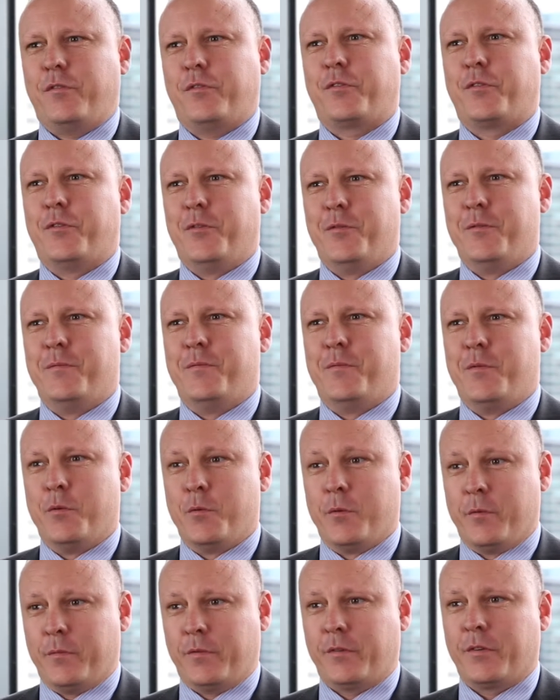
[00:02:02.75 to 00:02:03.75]
skewed
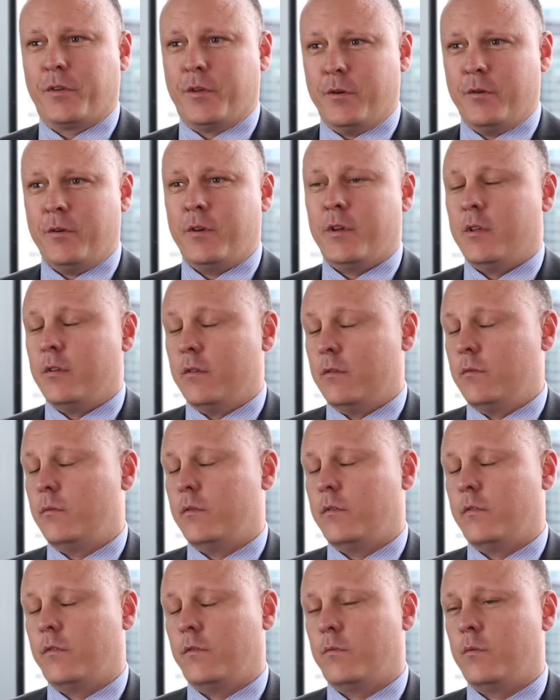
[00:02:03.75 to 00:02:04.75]
view of security,
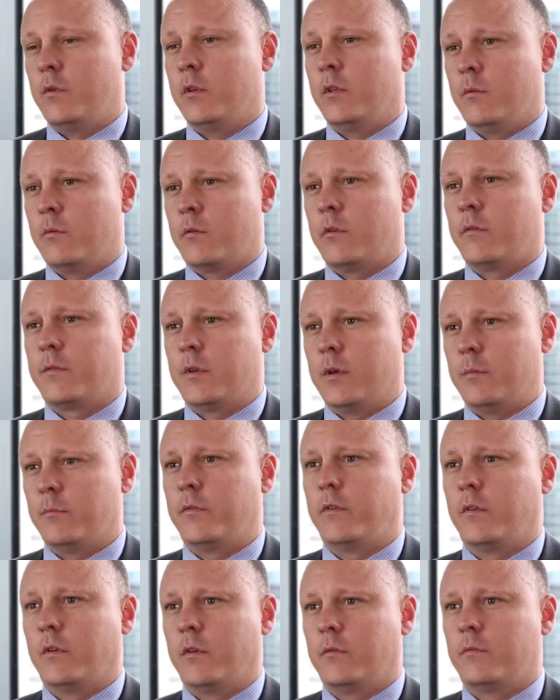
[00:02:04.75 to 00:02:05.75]
which is really what I've come
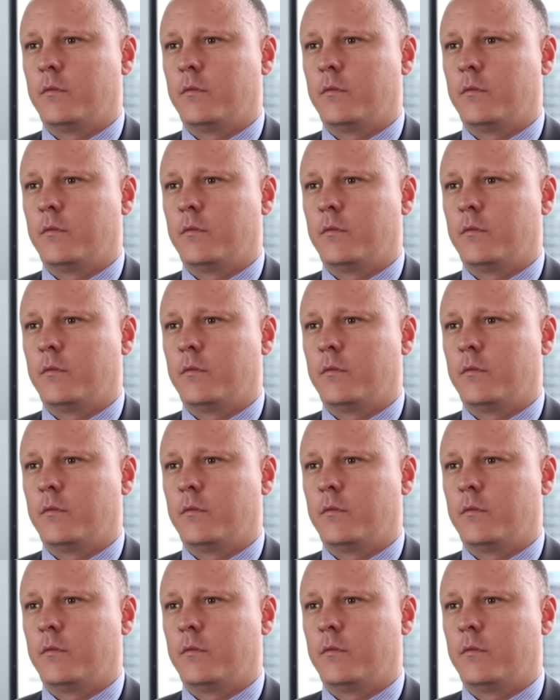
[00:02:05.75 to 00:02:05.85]
to